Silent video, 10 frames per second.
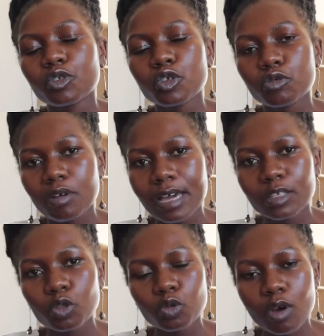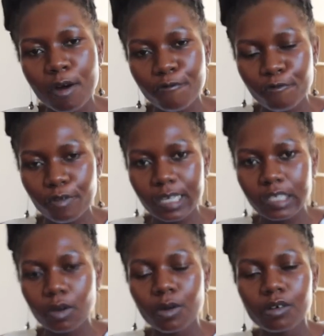try to
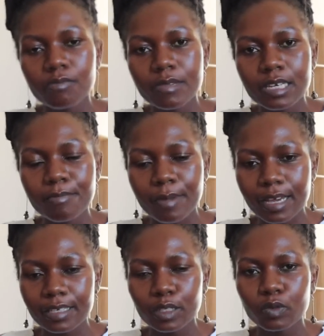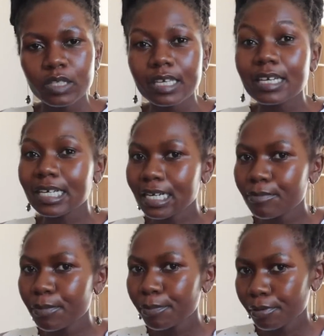avoid or minimize using
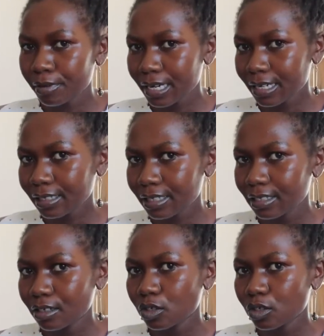creamy products